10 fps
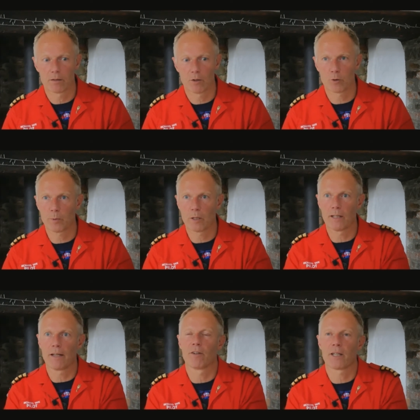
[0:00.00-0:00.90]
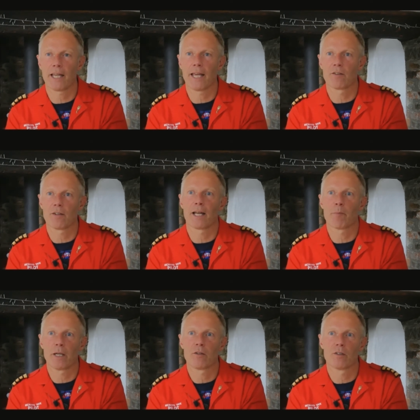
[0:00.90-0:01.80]
hospital level care to
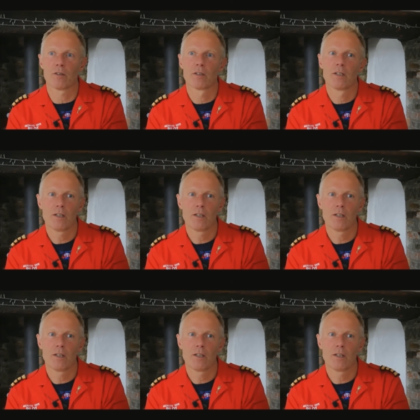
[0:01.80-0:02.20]
that patient.